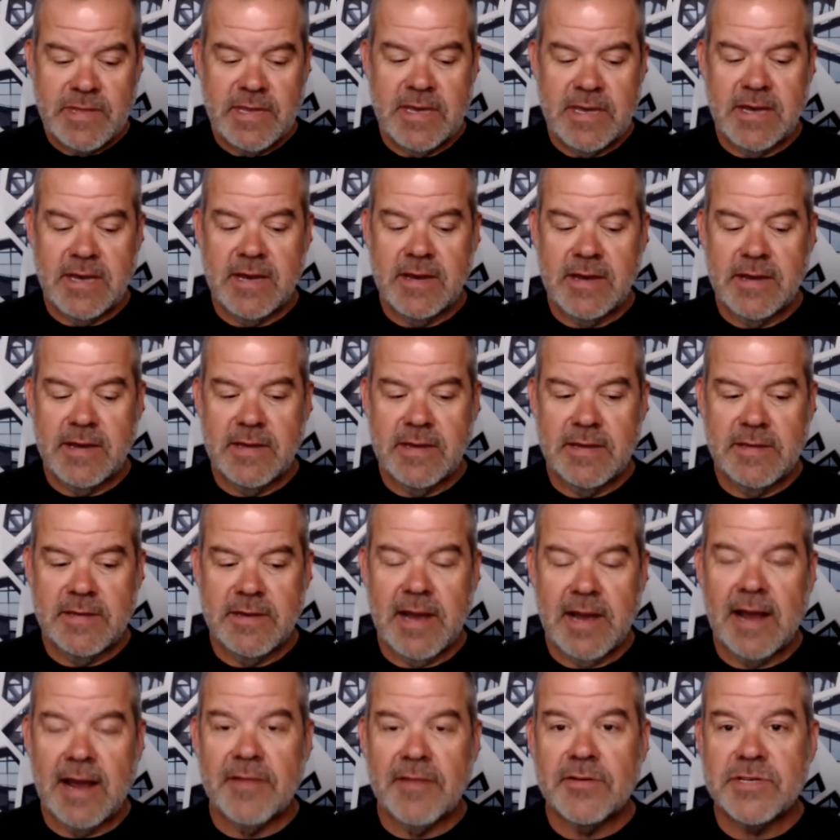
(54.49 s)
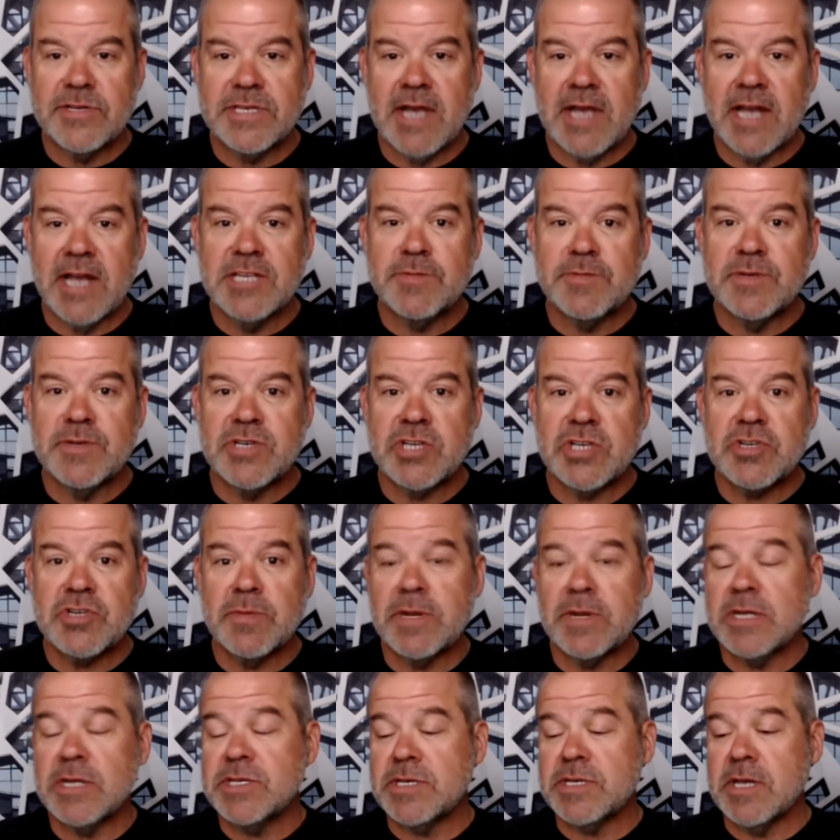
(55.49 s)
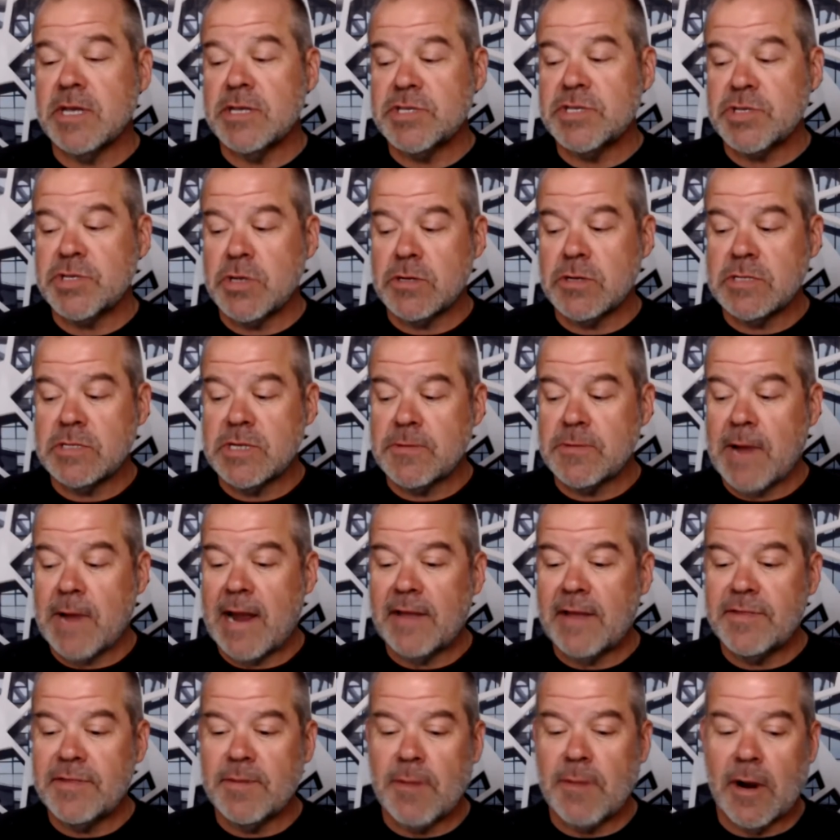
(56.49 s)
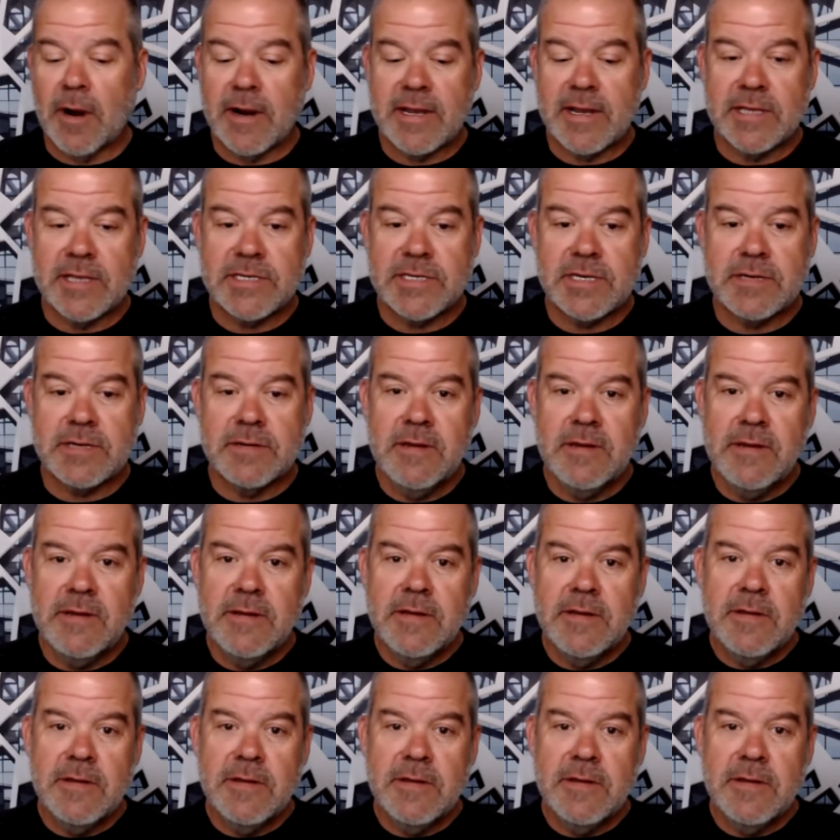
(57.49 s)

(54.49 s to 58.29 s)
uh, either side's position, but it's it's certainly riled the markets and